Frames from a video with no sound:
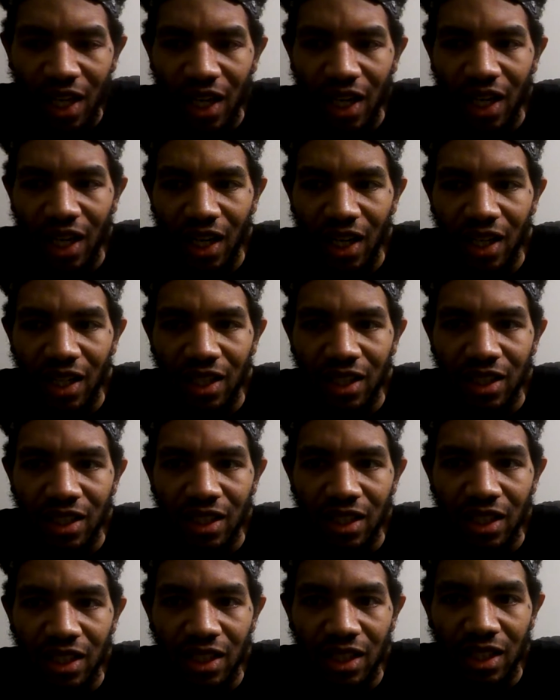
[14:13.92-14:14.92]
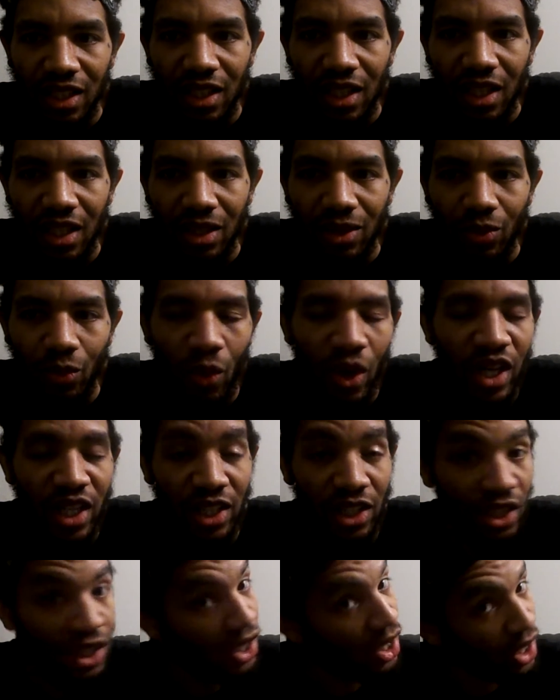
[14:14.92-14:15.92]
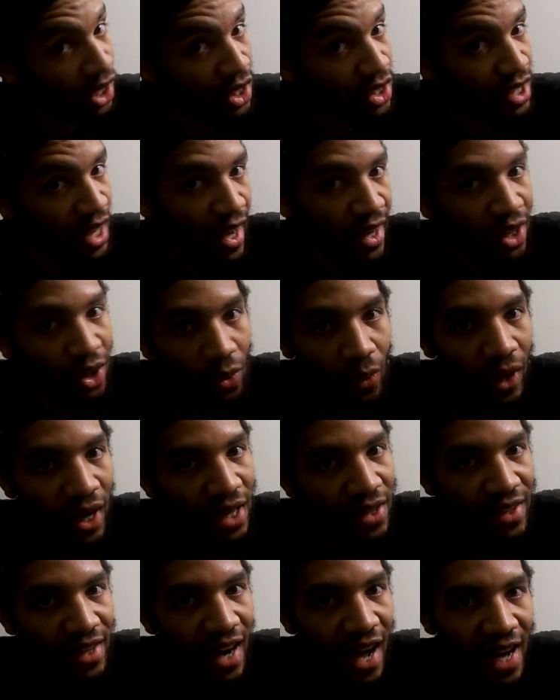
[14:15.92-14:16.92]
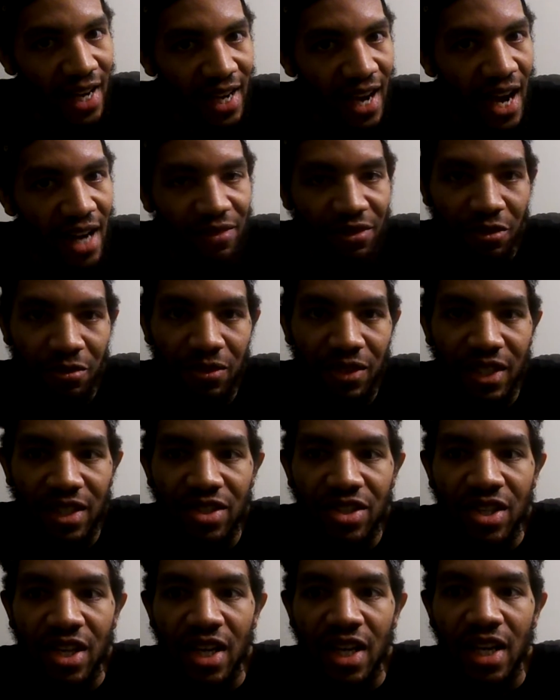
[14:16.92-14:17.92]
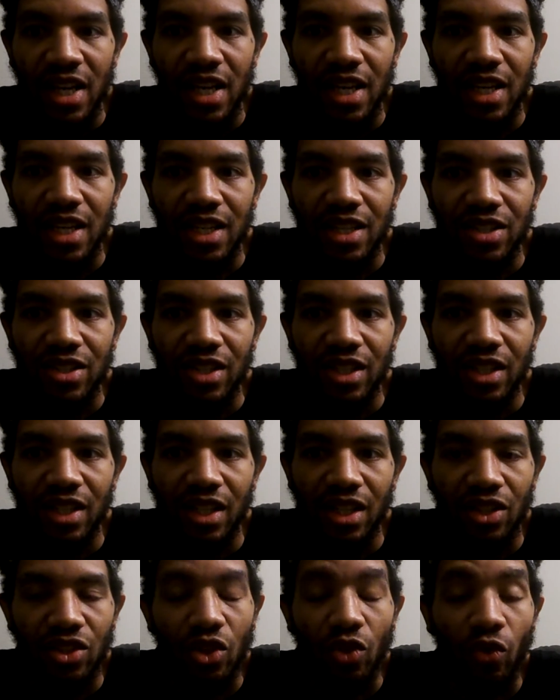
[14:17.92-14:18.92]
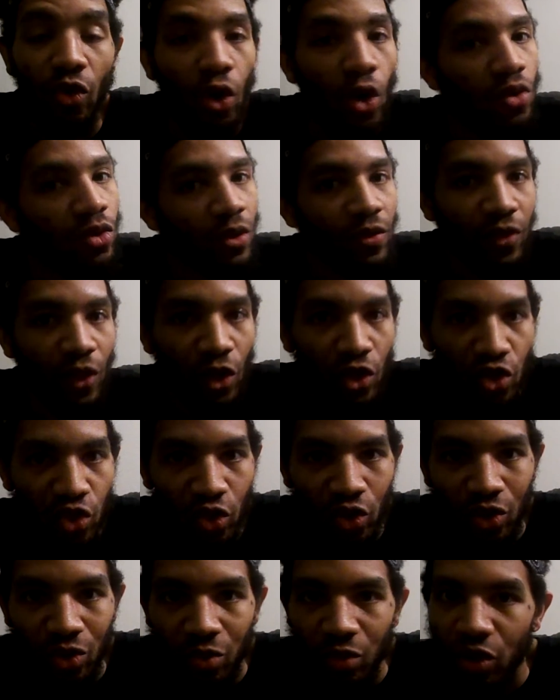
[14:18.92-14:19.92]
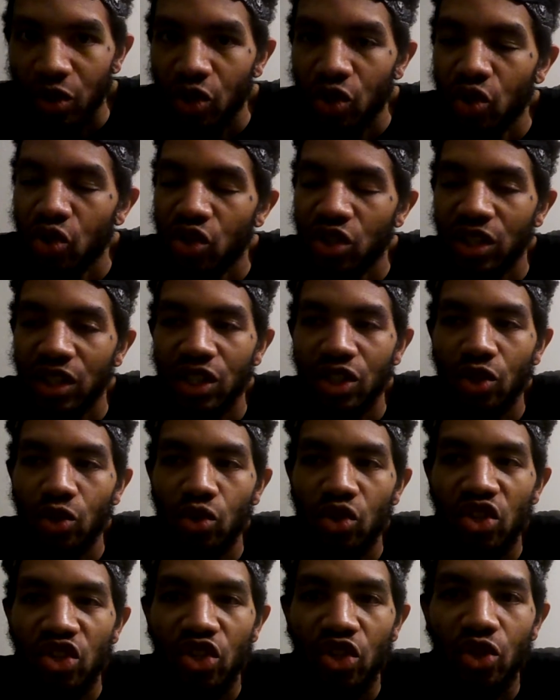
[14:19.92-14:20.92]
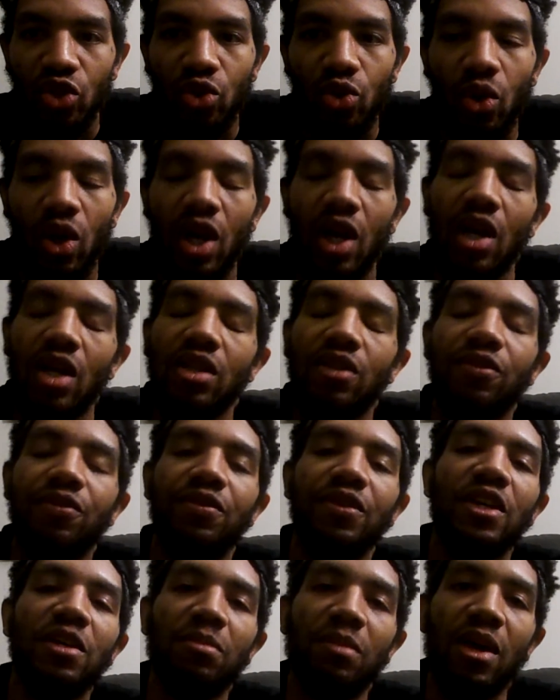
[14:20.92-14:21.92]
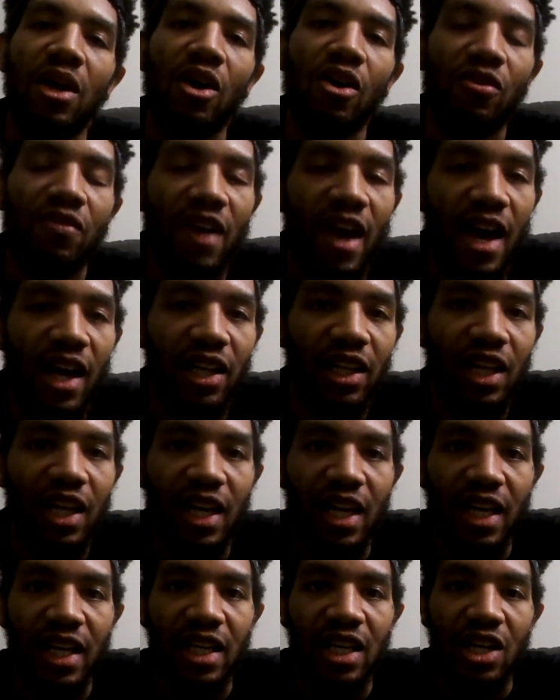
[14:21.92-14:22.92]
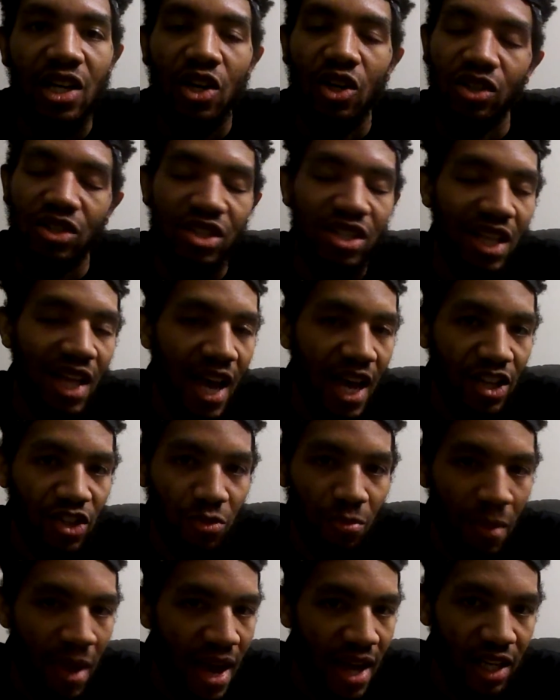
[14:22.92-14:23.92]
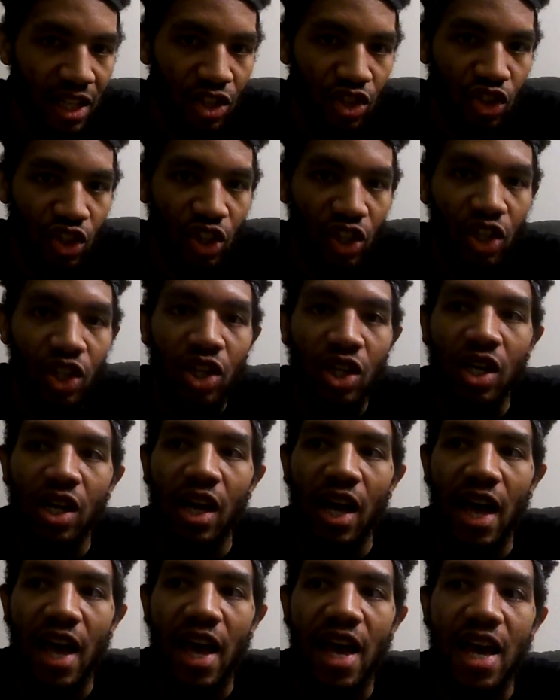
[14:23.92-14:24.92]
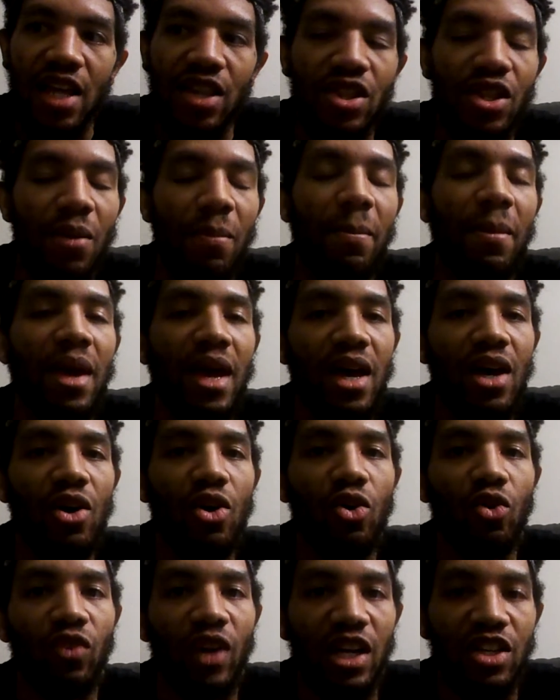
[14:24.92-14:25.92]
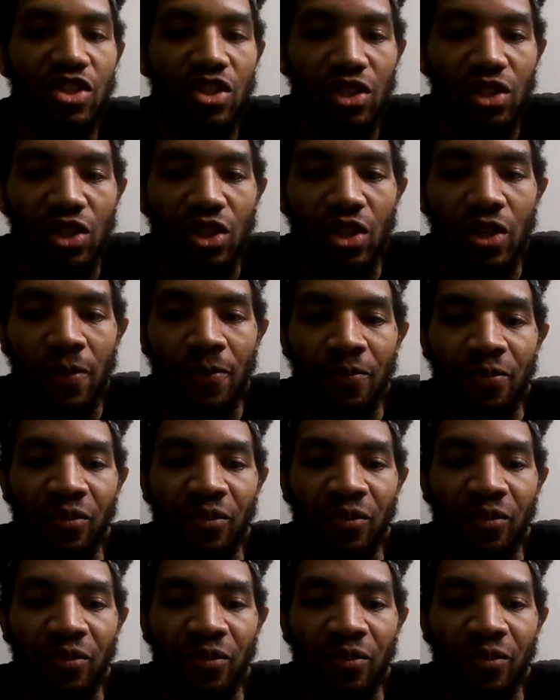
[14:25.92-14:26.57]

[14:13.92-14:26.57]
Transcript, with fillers: Uh, one good takeaway that I got from this is the role reversal. We're usually used to the female valet slash manager and the male wrestler.